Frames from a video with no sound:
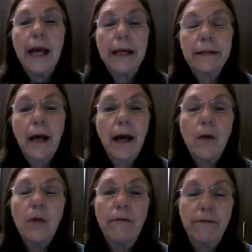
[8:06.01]
and I
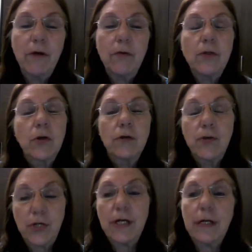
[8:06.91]
will focus on
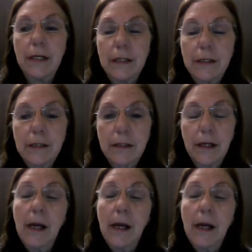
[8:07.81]
seniors.